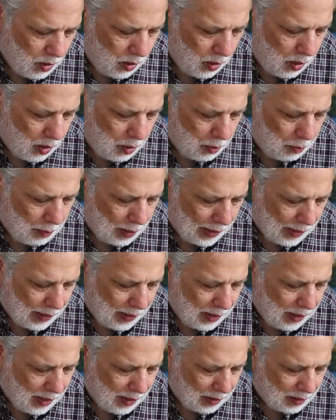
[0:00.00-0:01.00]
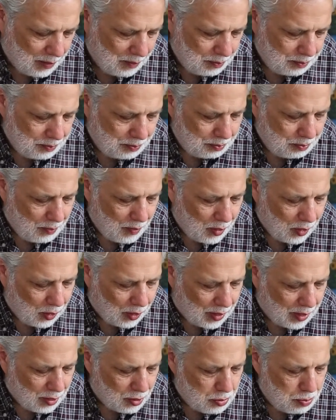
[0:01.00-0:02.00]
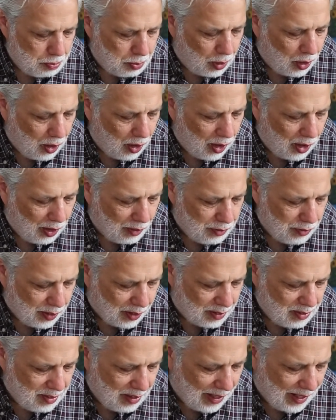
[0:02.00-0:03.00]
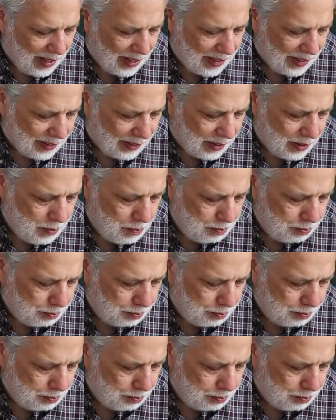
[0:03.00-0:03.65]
Oh my God, look at this perfect egg.